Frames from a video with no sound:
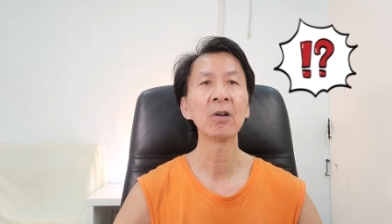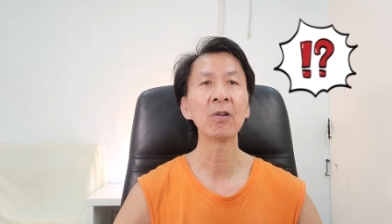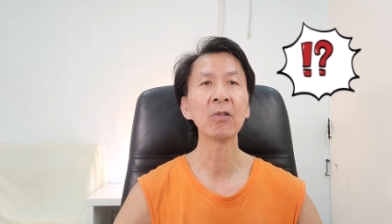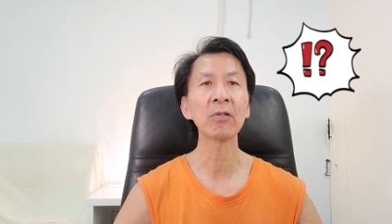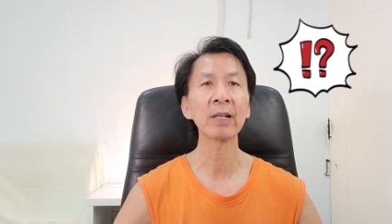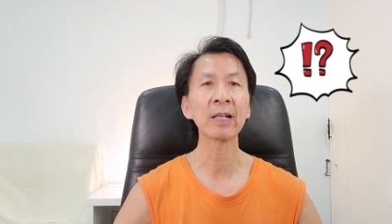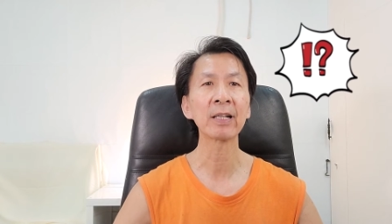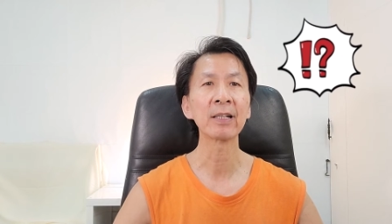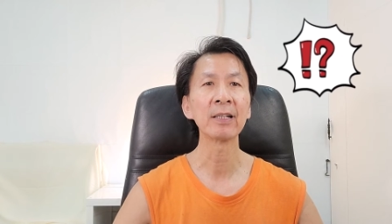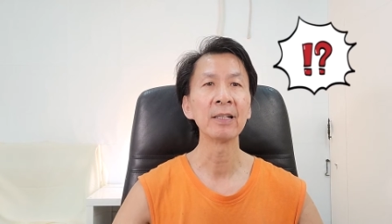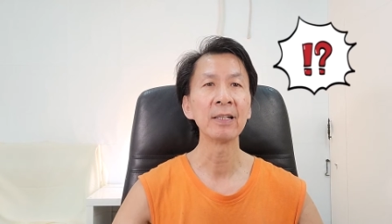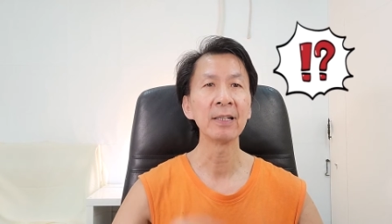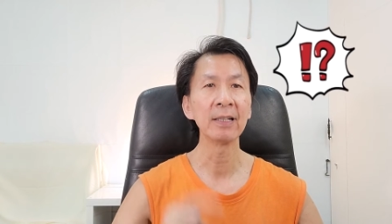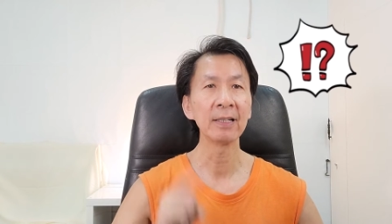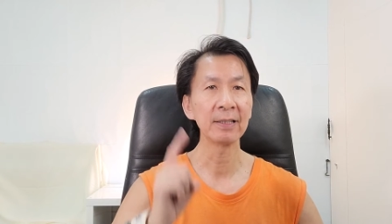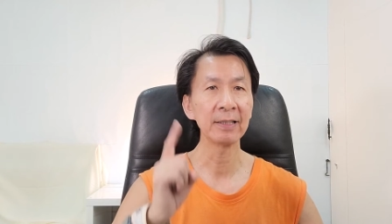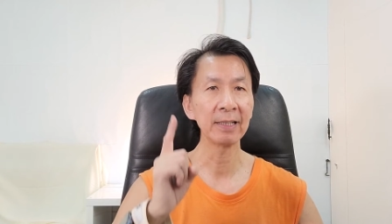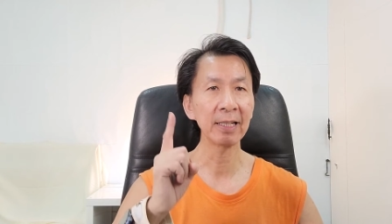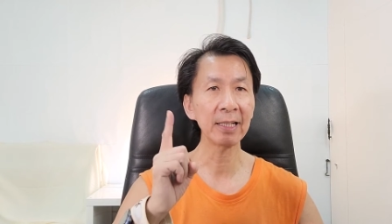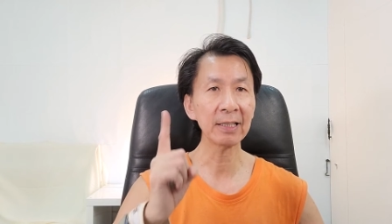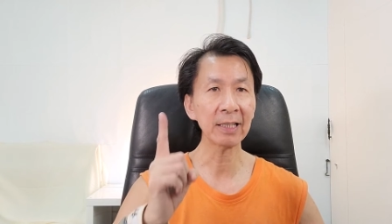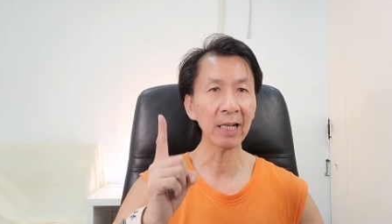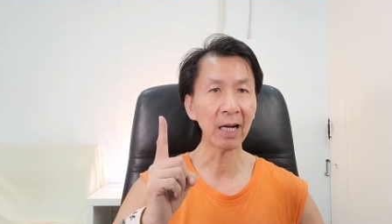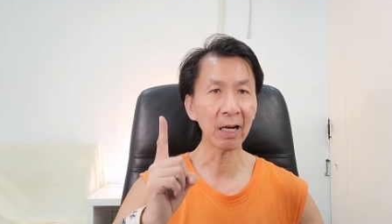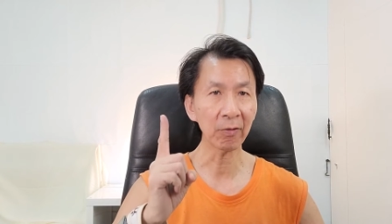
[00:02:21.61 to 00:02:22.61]
Okay,
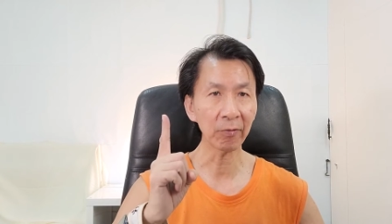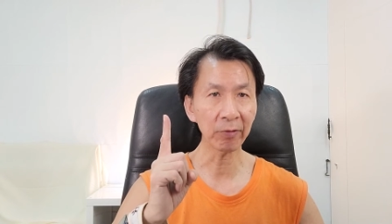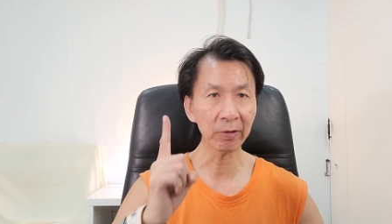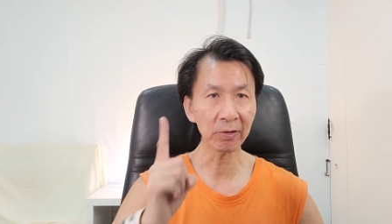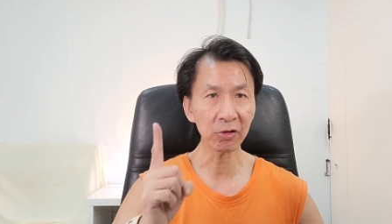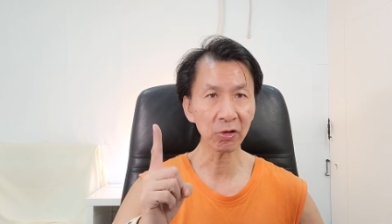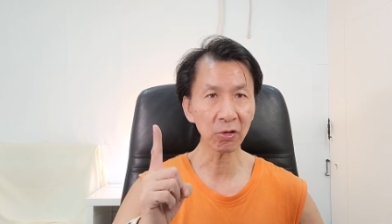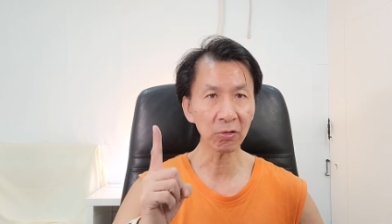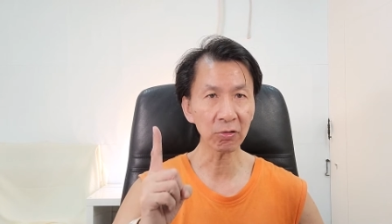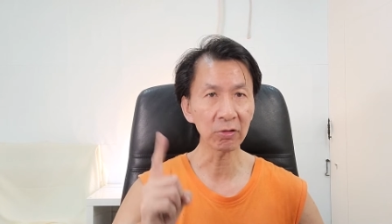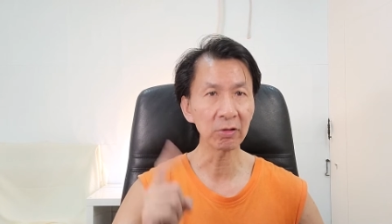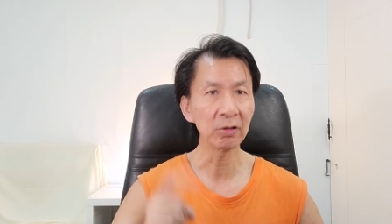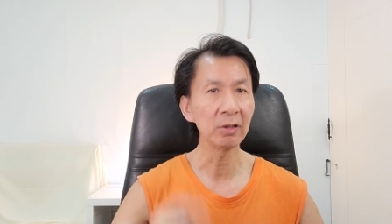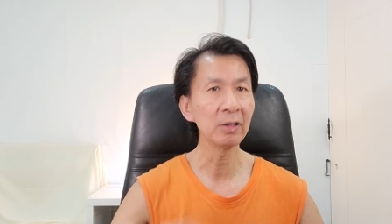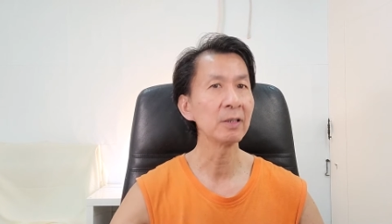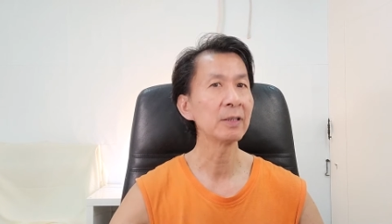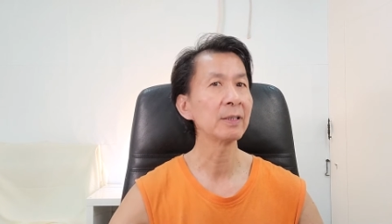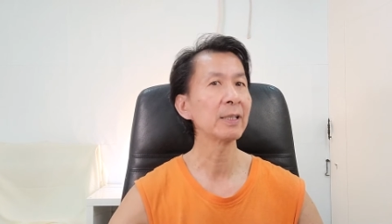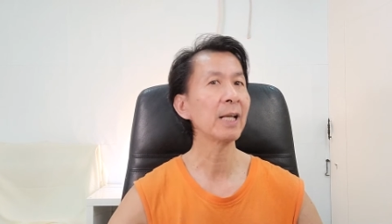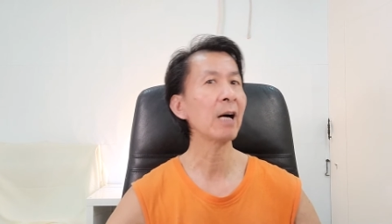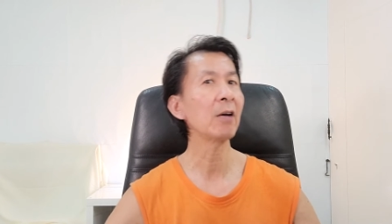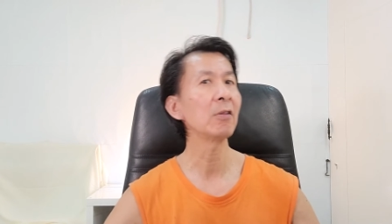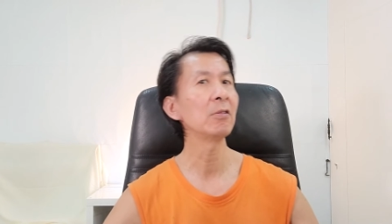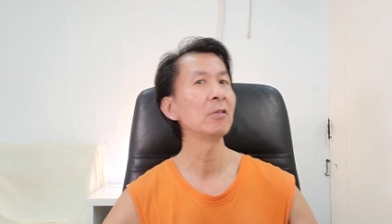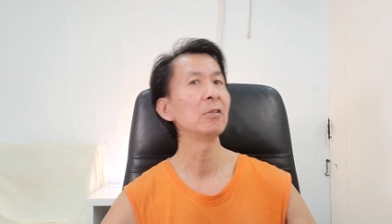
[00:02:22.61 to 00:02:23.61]
later we show you.
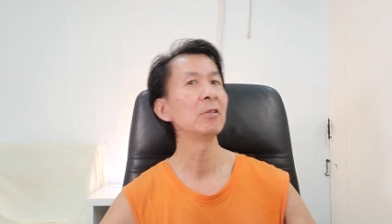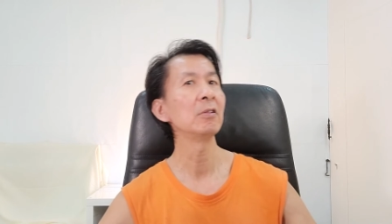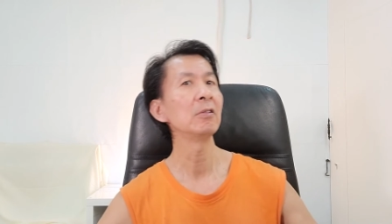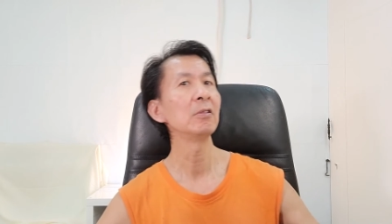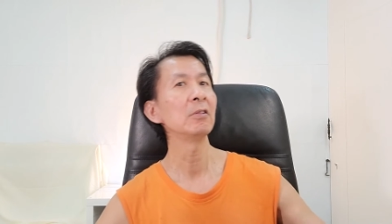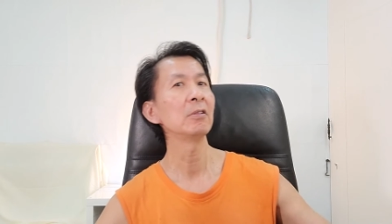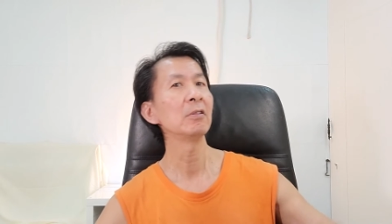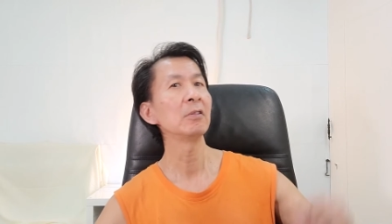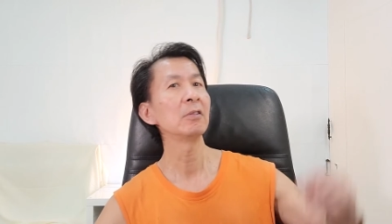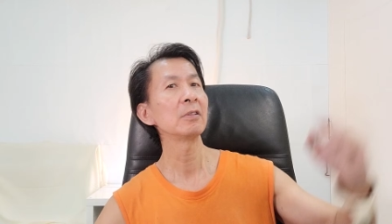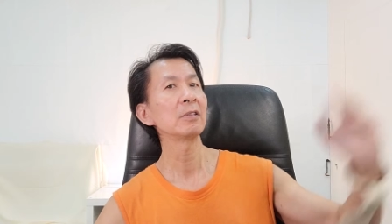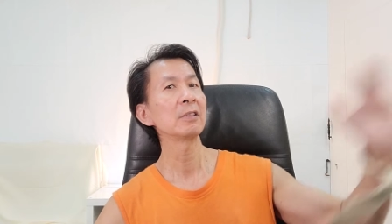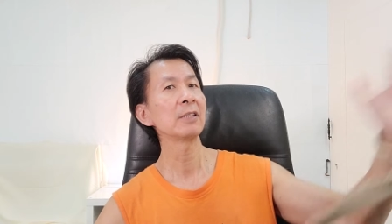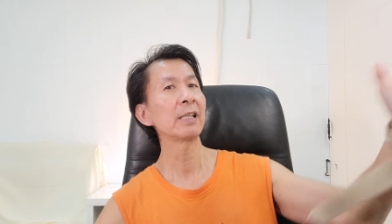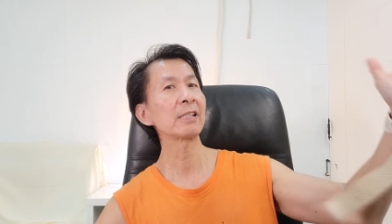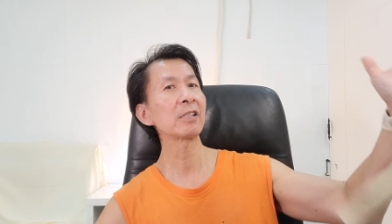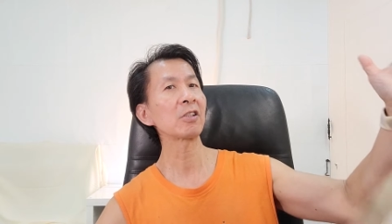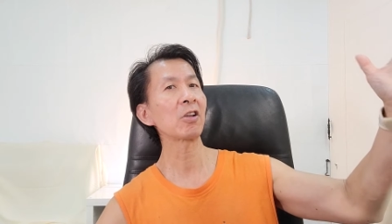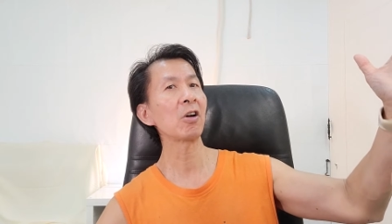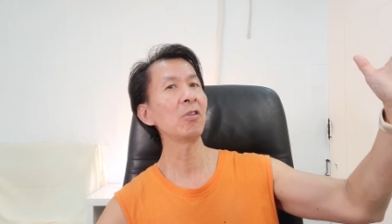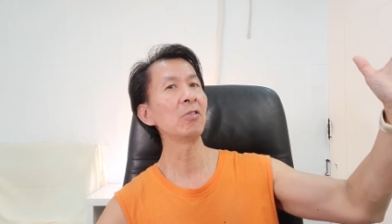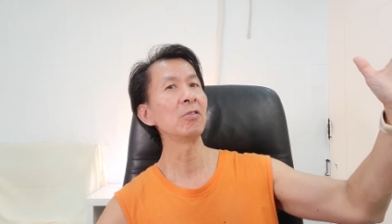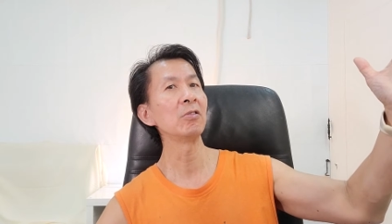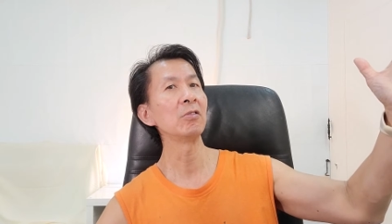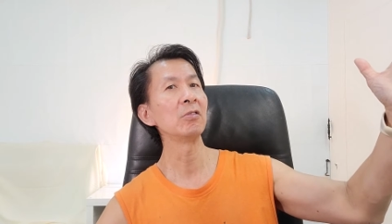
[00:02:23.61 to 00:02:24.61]
Now,
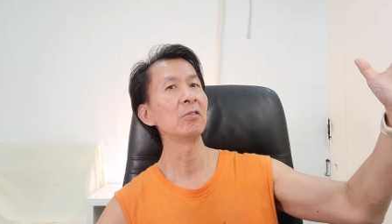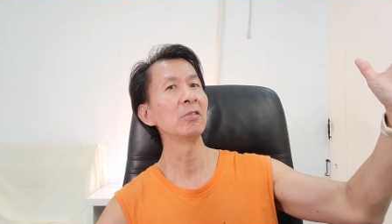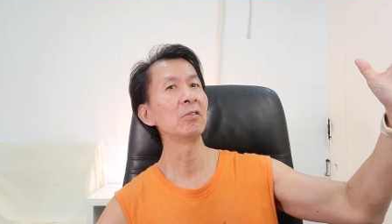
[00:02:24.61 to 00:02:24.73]
let's go.